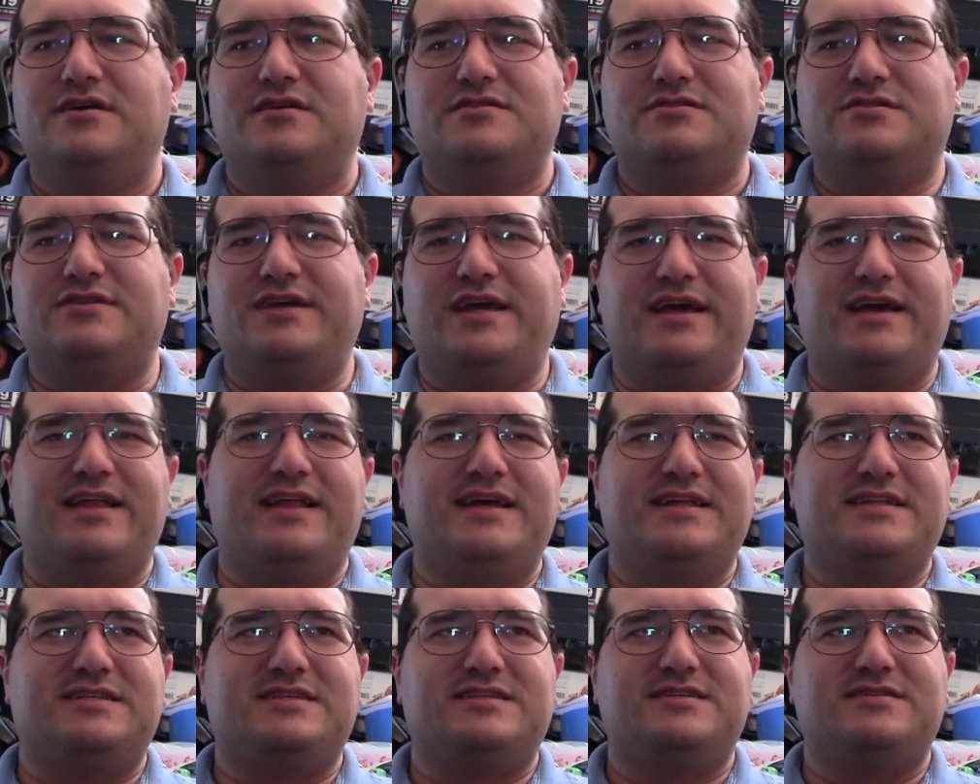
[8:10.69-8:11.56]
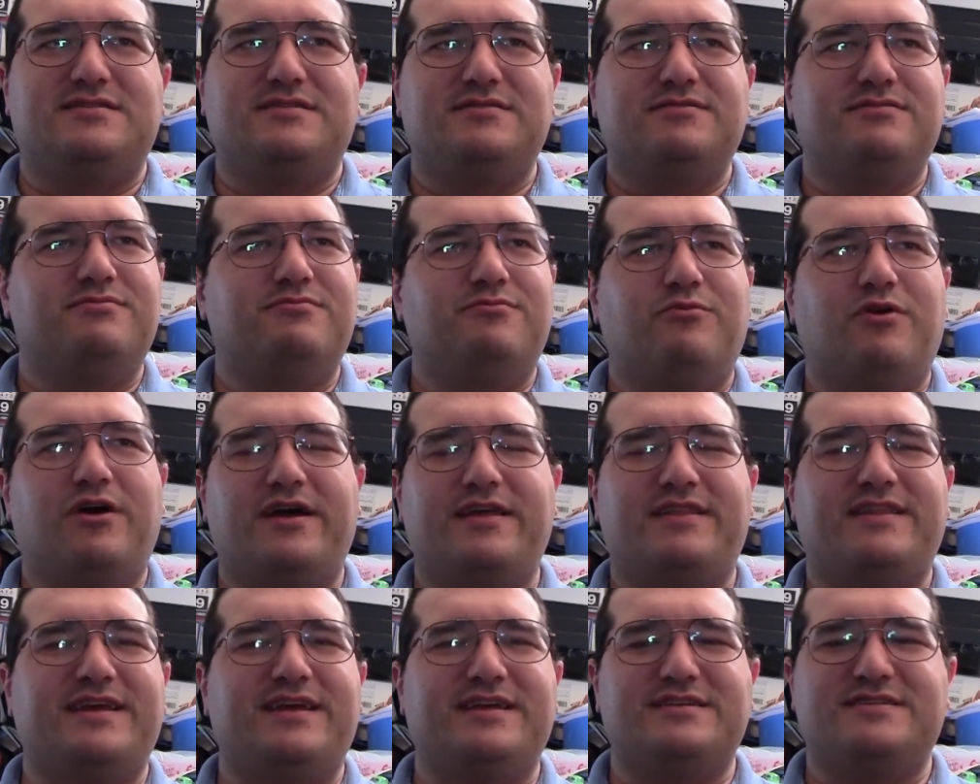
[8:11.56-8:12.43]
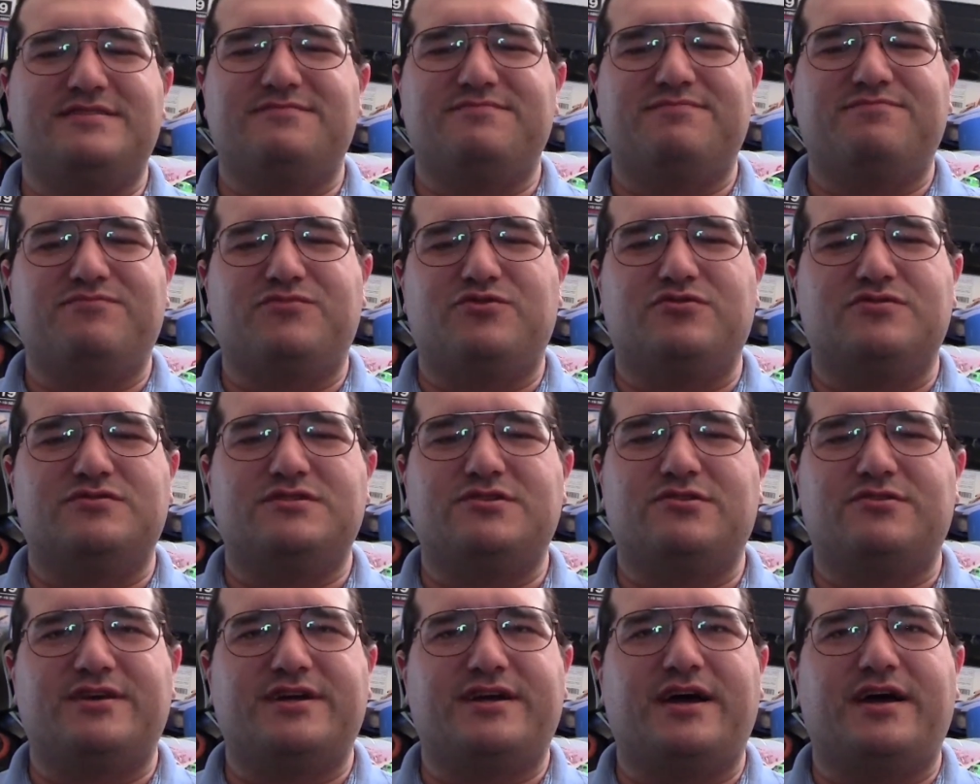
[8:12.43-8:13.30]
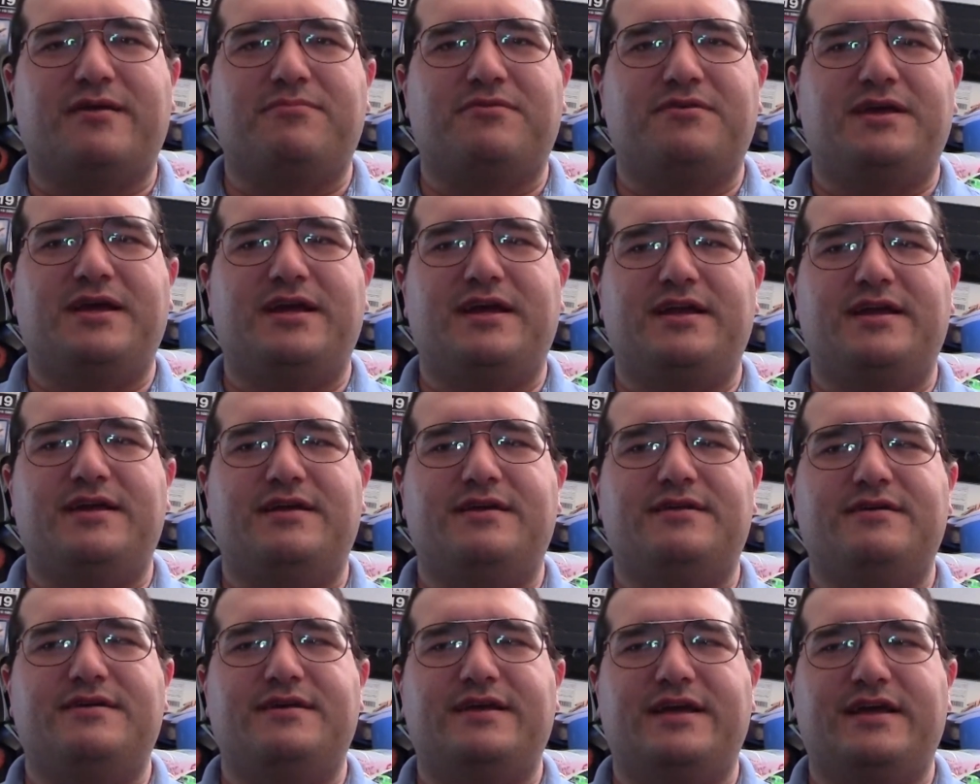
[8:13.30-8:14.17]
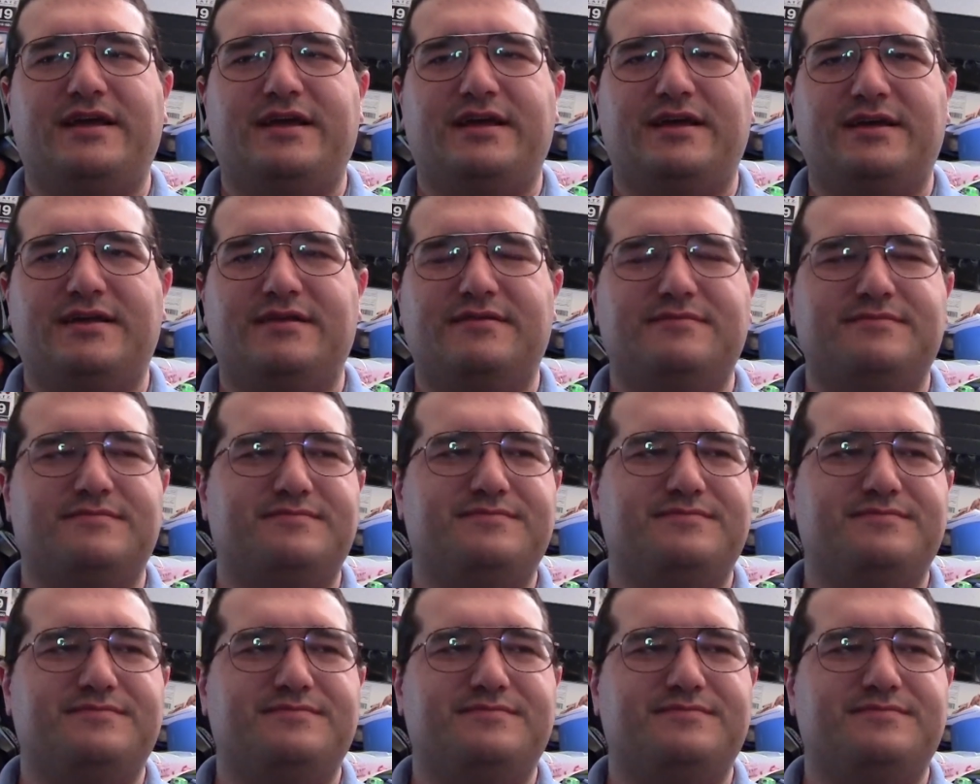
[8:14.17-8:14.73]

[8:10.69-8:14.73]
So yeah, that's why things are sort of complicated and